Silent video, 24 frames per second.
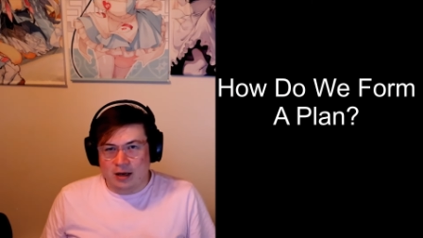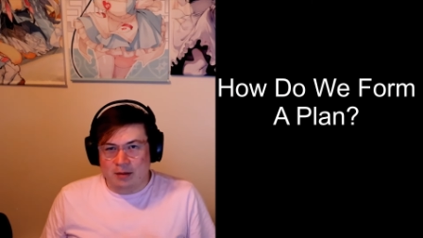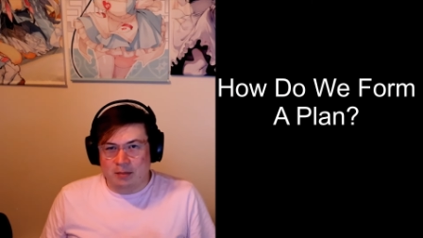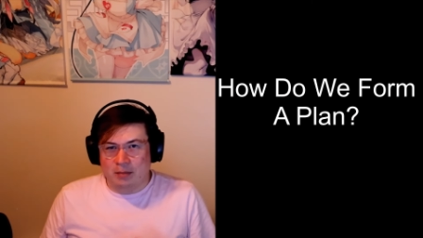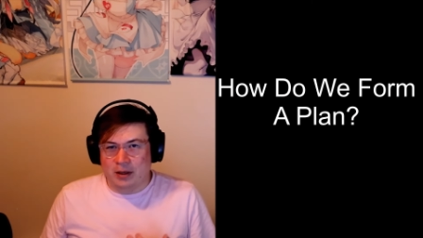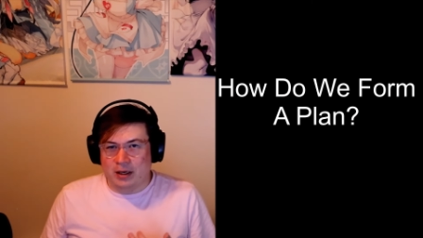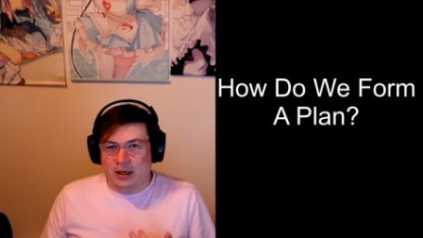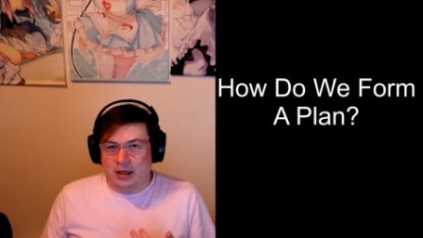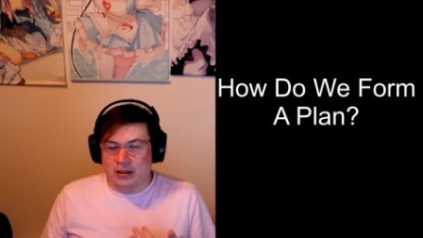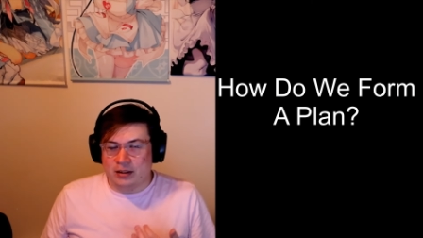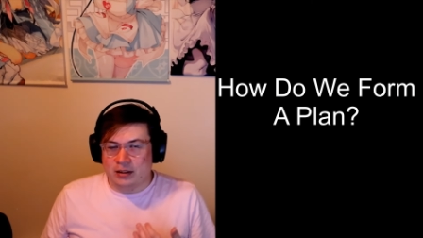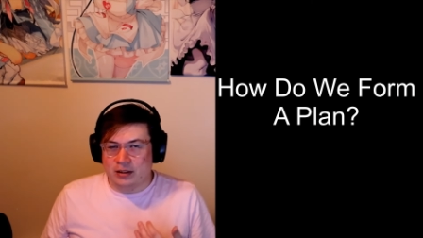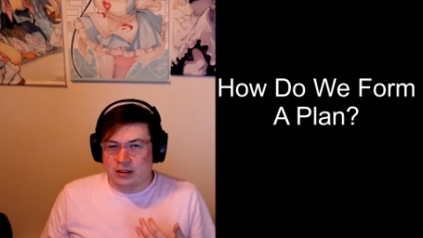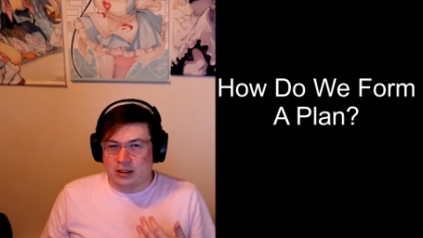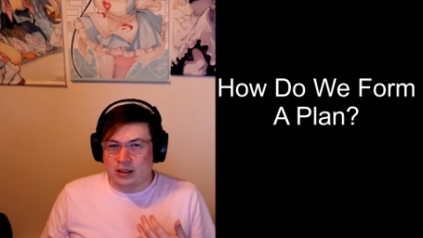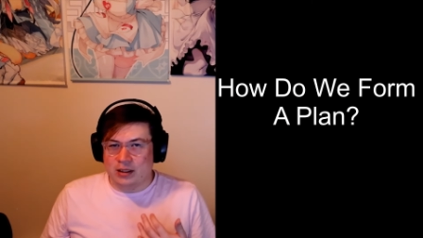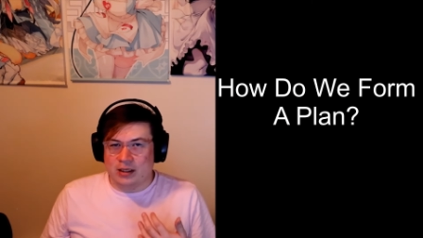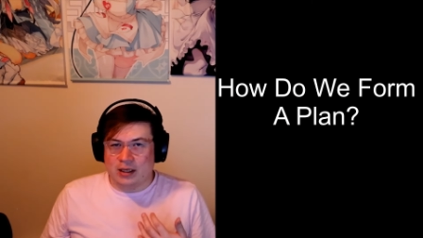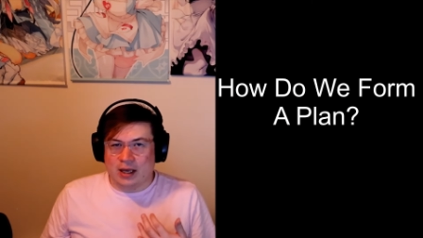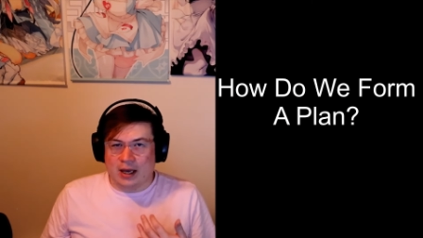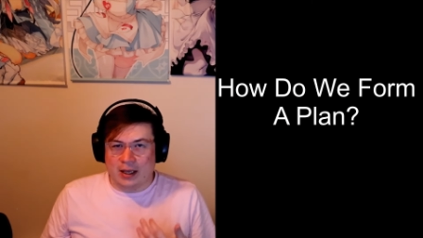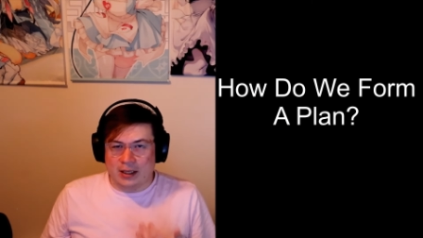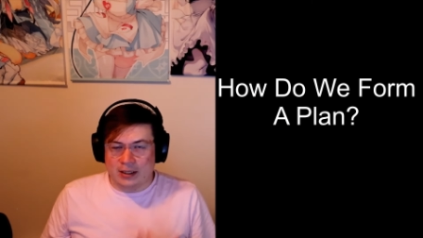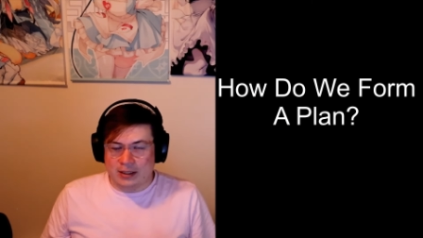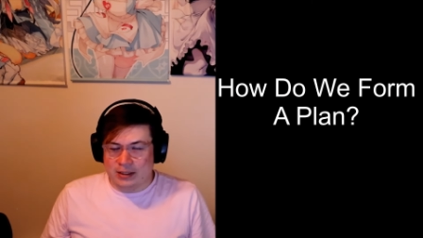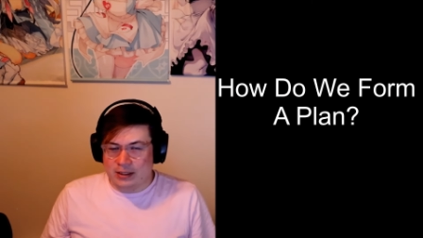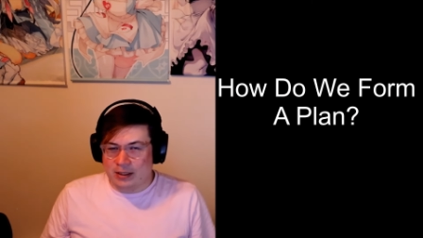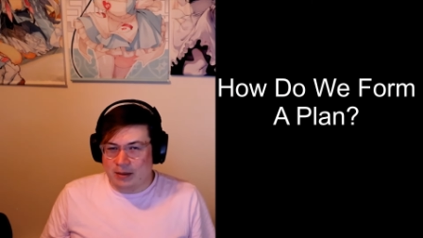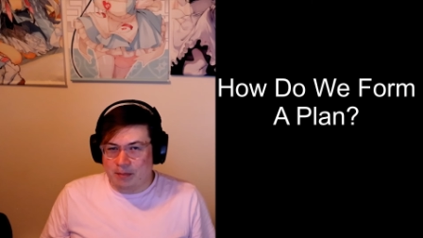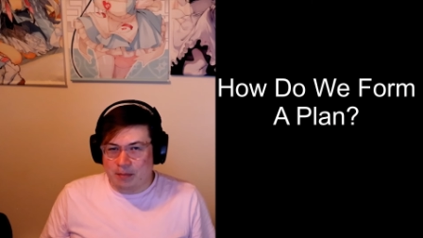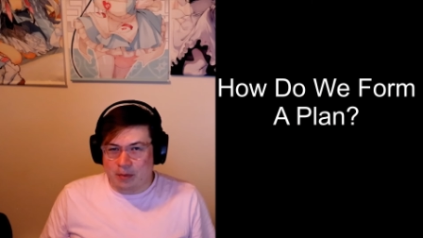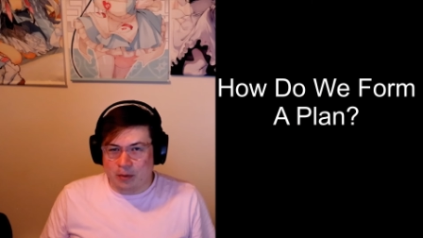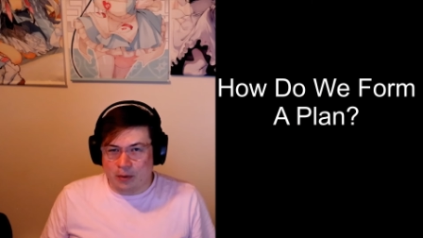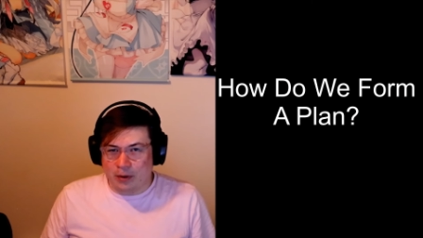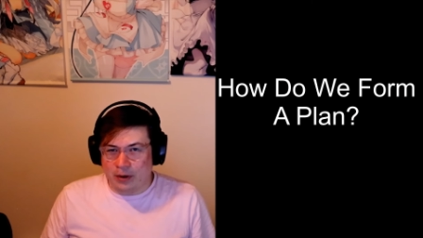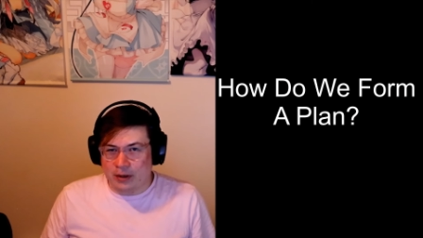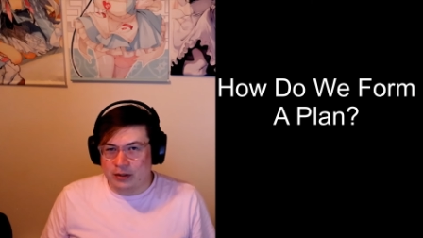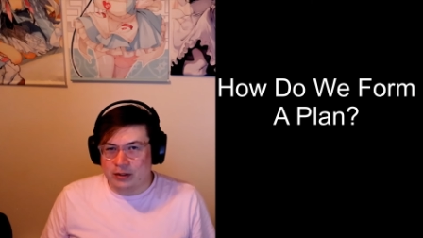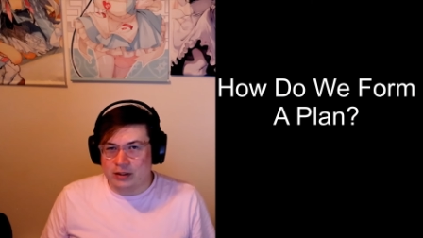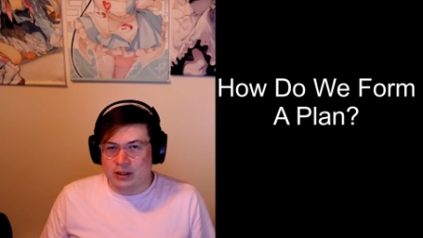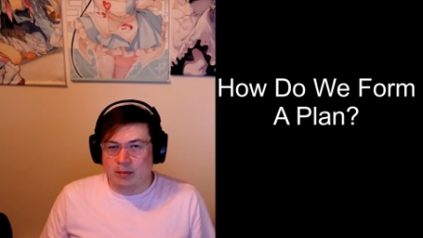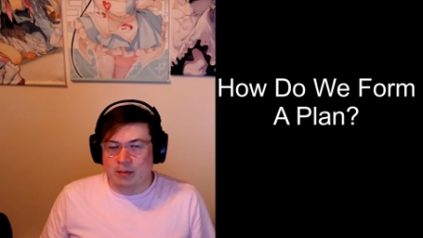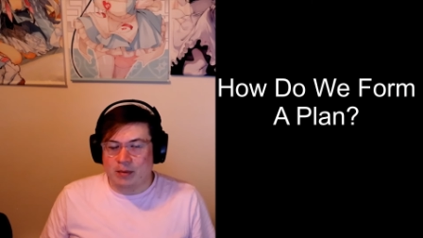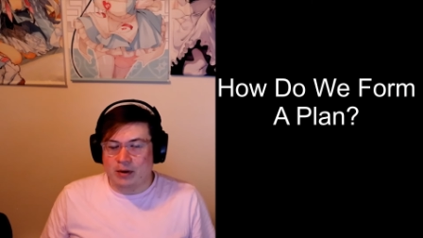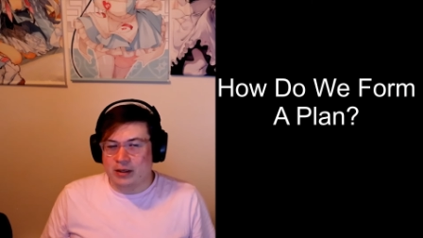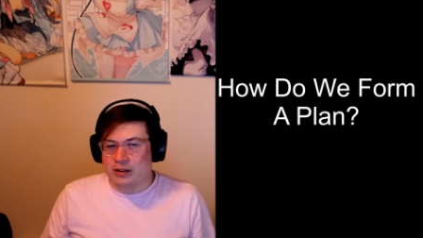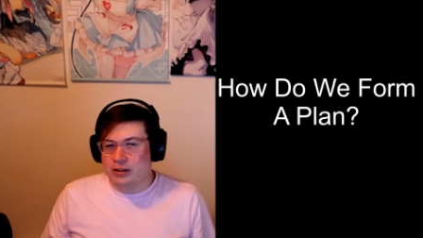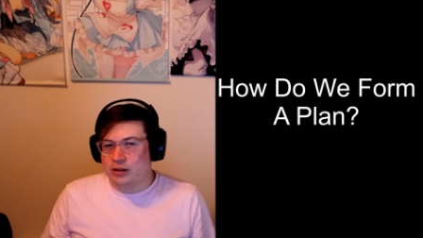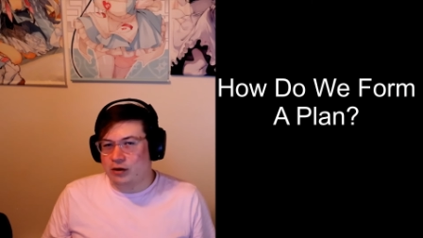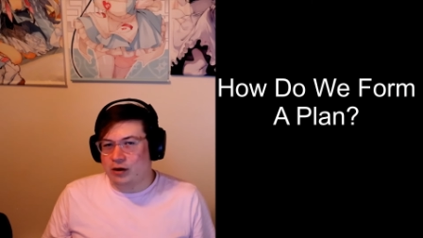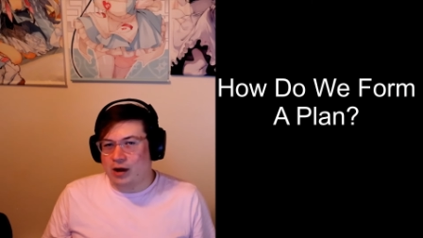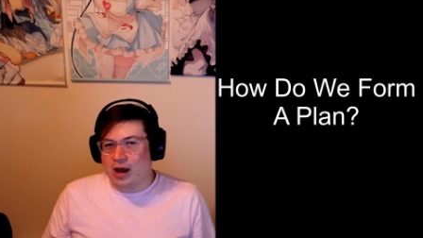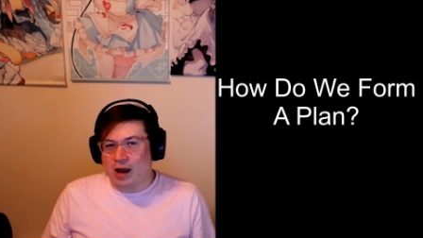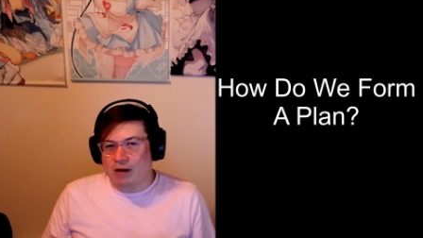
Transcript: because at some point someone is going to